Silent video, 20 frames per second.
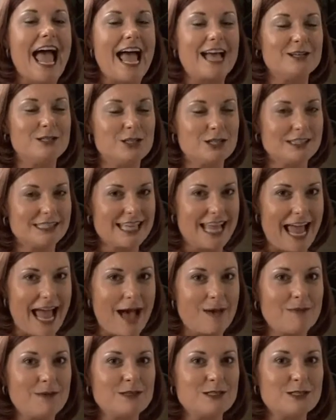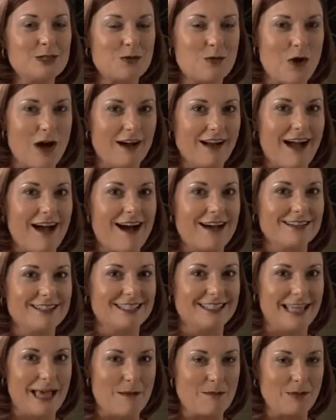and just happened to walk
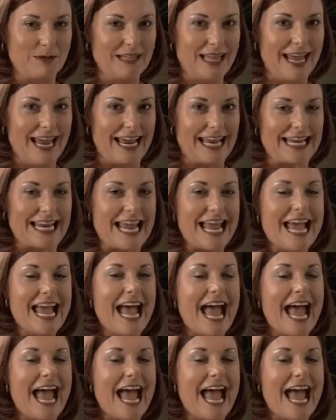onto that plane.